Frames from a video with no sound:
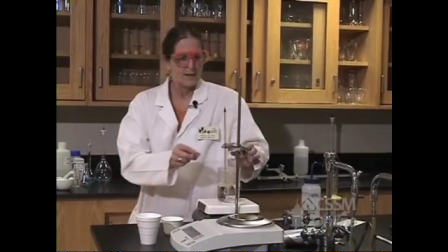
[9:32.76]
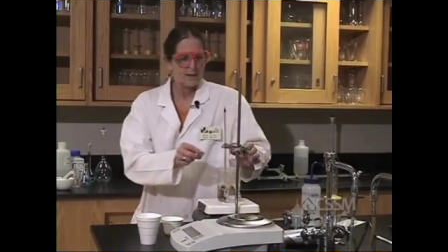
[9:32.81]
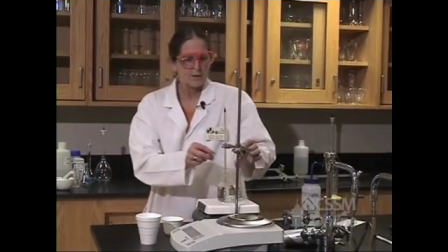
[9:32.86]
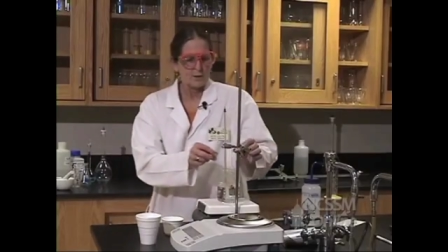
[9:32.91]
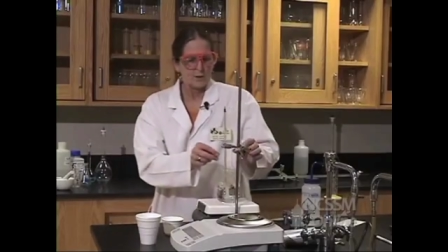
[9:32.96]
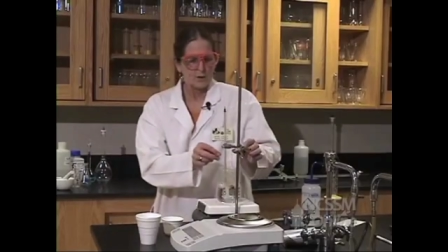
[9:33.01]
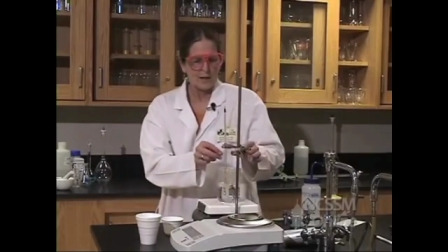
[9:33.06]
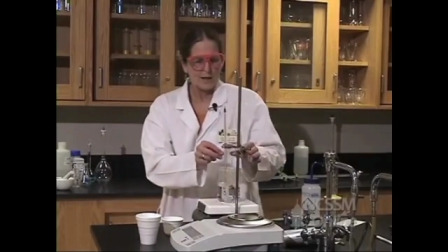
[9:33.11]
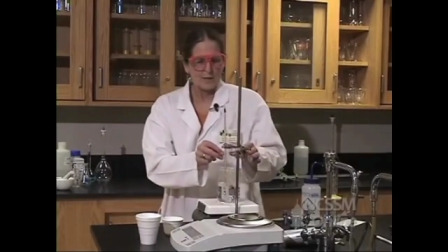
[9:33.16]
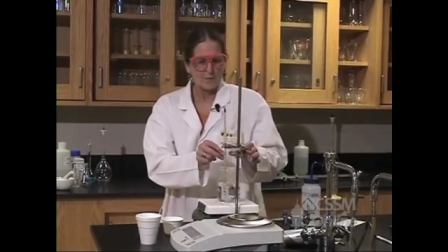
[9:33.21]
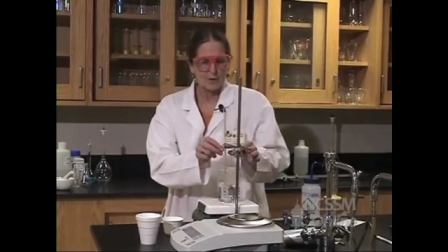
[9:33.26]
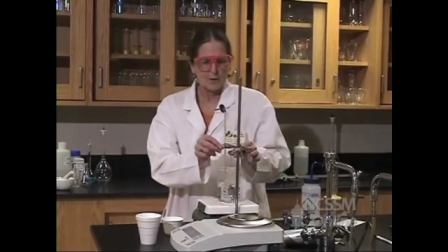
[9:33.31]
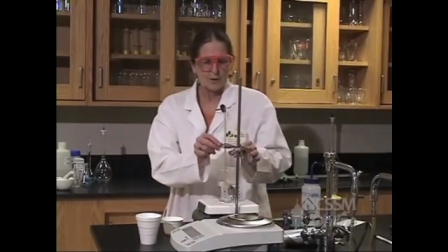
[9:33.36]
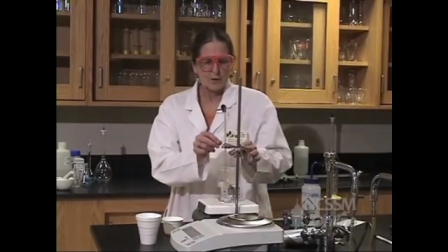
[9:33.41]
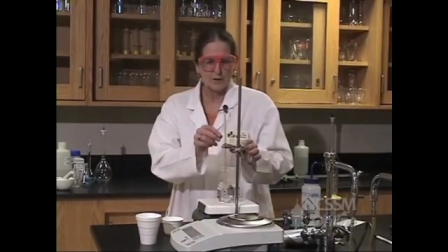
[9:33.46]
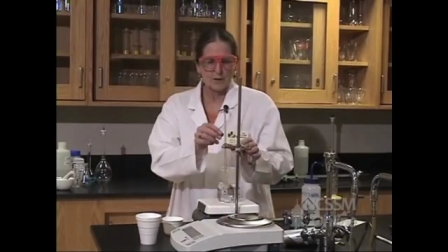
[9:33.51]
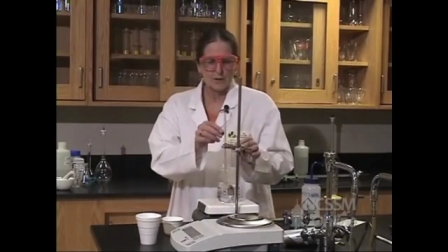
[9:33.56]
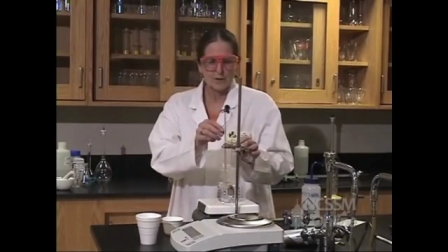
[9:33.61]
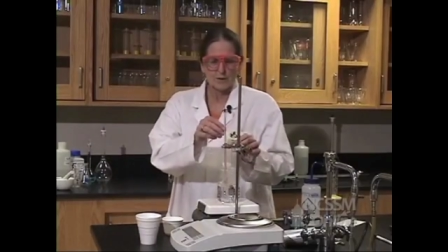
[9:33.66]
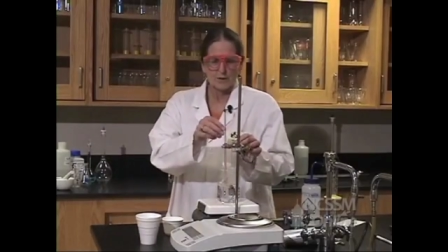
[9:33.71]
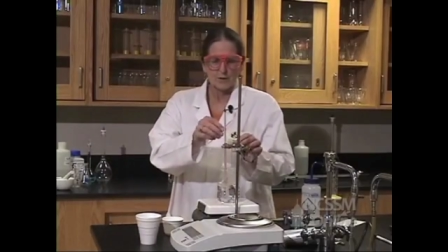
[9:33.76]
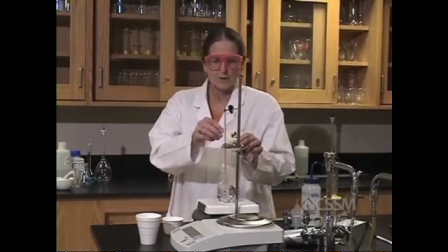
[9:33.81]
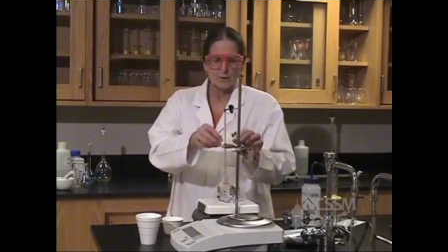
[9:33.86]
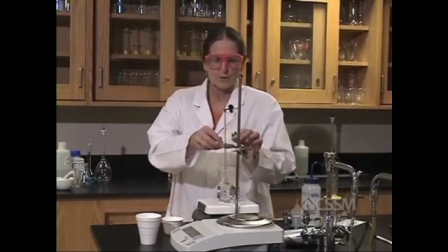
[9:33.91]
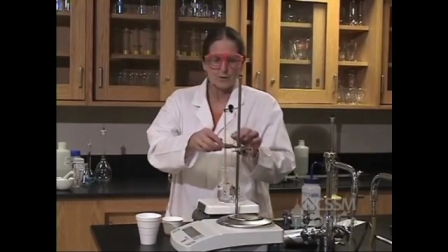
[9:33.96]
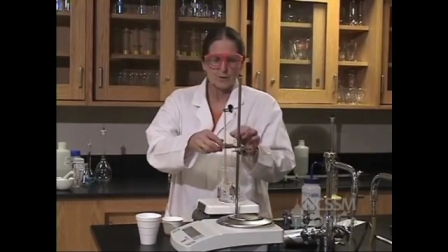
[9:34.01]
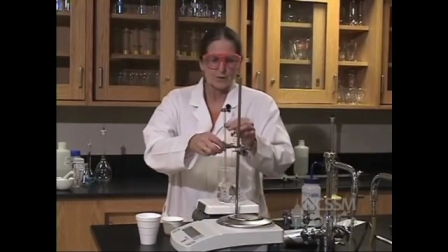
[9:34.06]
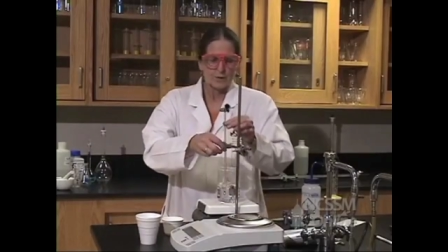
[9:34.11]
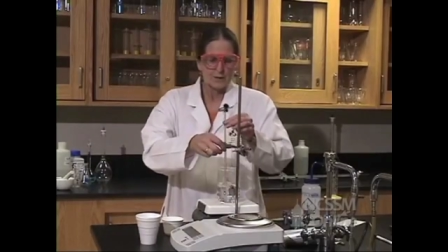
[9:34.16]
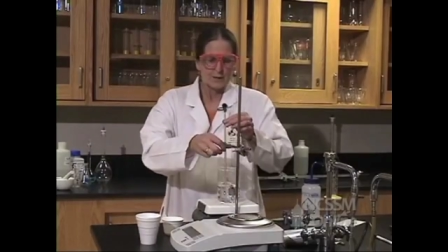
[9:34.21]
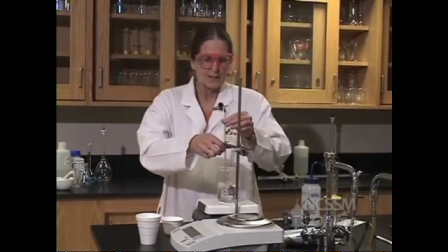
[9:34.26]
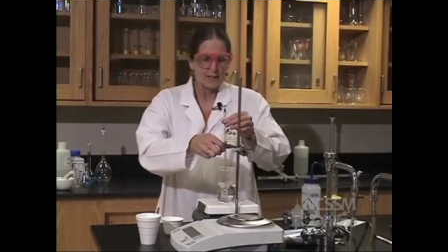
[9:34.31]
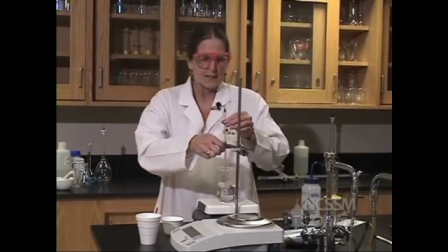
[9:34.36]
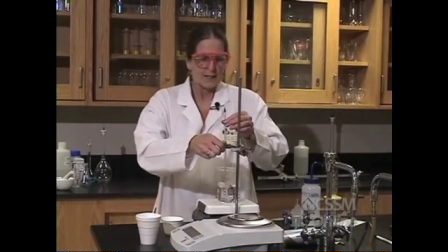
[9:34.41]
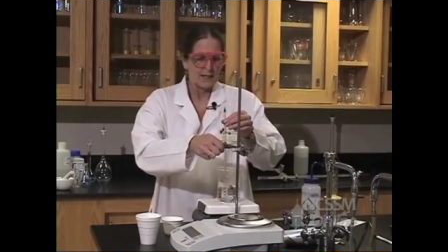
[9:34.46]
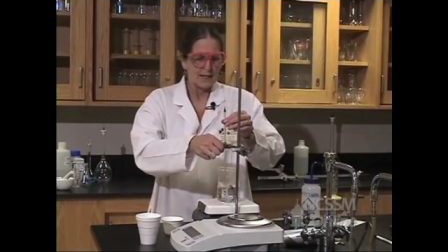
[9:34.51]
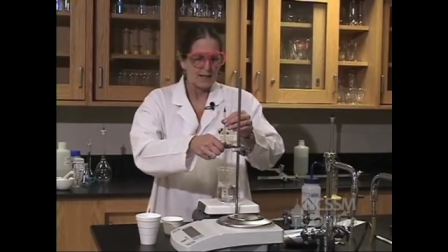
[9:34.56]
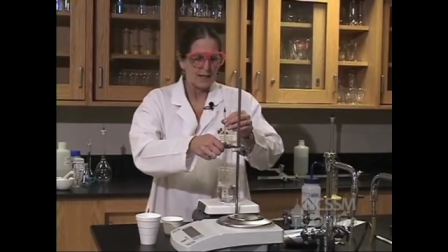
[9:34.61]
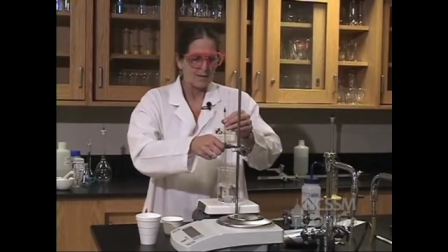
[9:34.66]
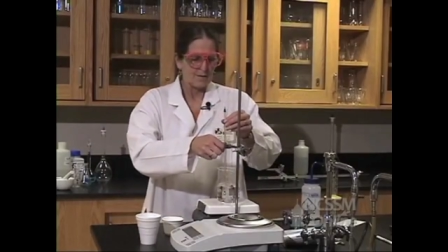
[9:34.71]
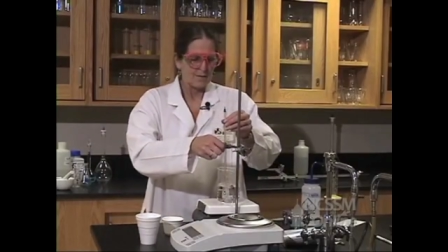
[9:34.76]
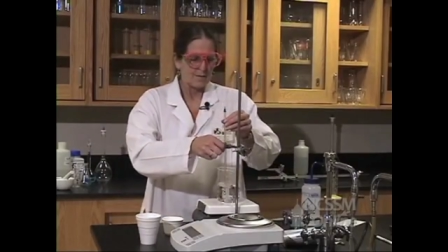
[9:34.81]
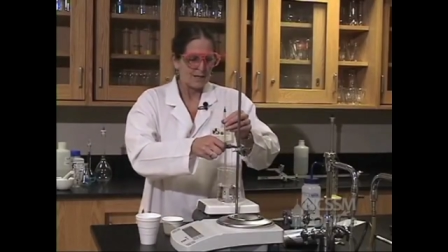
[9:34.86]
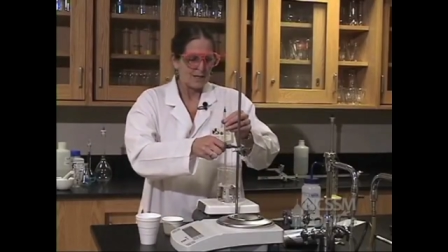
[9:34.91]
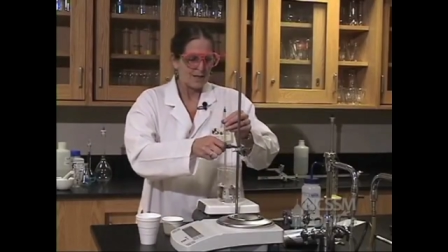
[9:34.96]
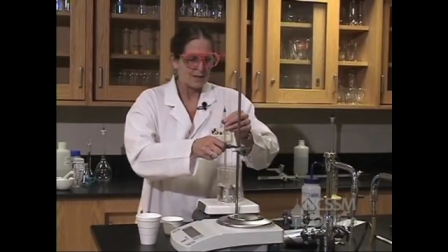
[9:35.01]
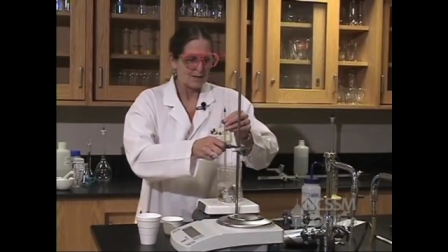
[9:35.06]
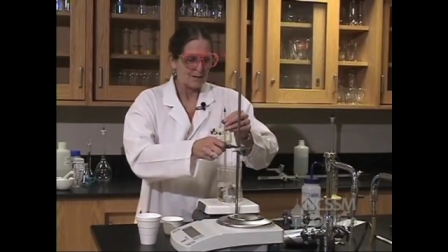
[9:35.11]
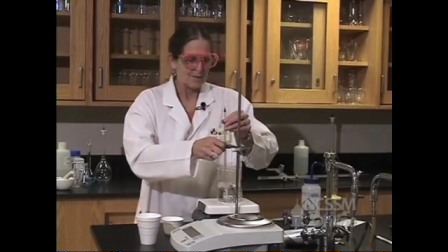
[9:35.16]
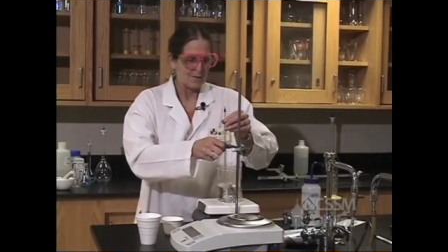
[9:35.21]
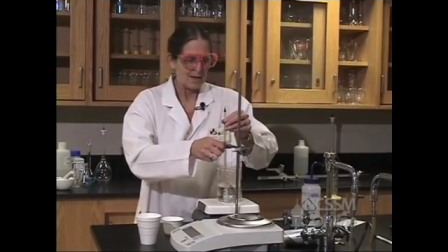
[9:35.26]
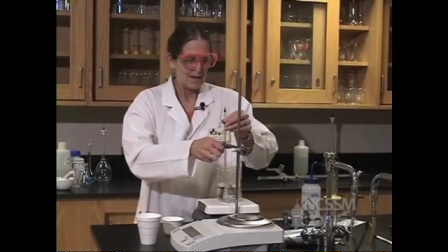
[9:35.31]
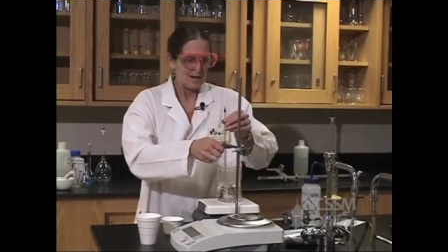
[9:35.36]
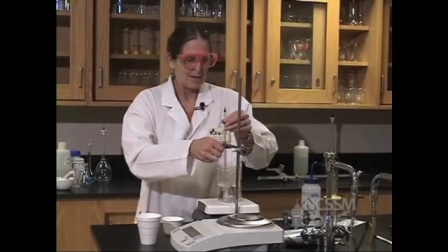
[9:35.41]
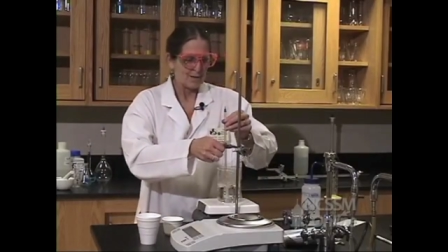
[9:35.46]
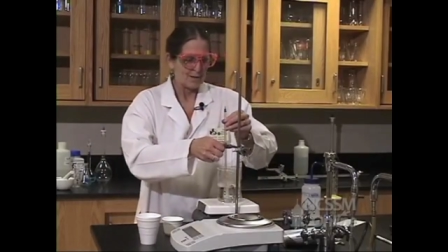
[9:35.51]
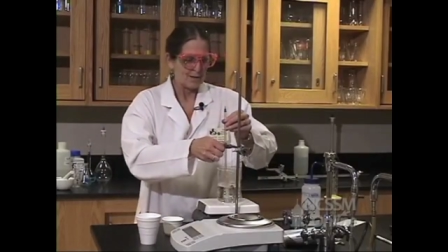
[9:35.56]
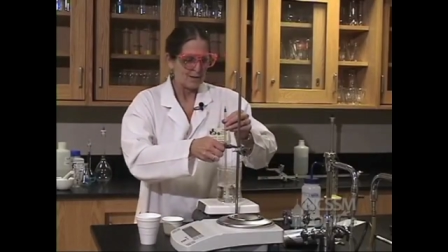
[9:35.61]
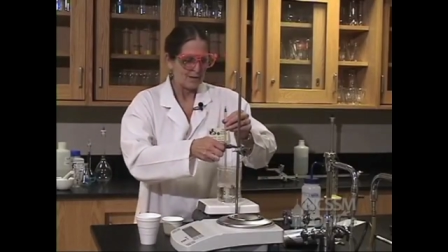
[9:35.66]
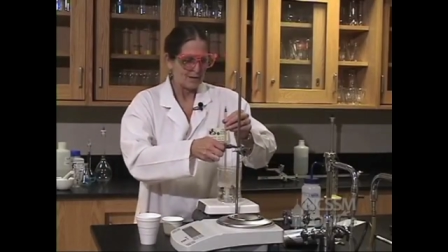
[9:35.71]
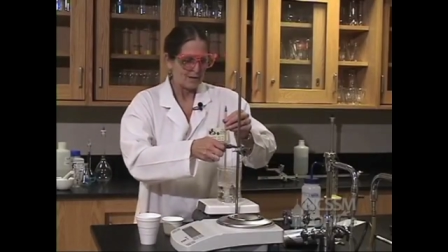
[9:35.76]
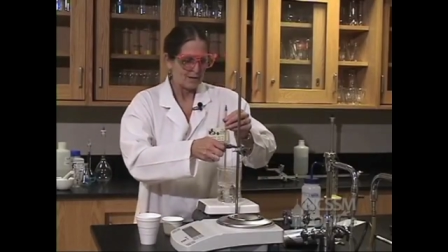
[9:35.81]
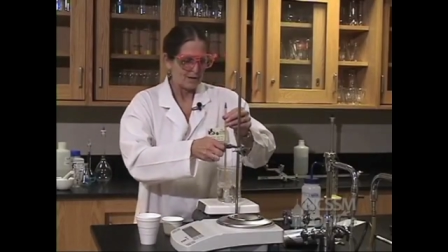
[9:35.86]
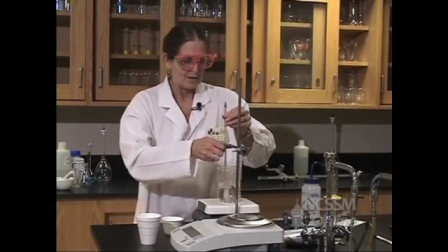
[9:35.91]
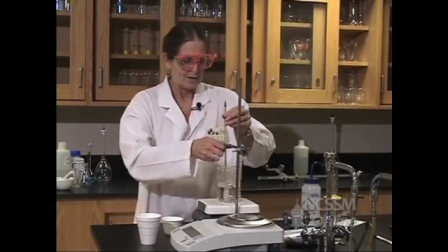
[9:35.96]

So I'm going to take out my thermometer,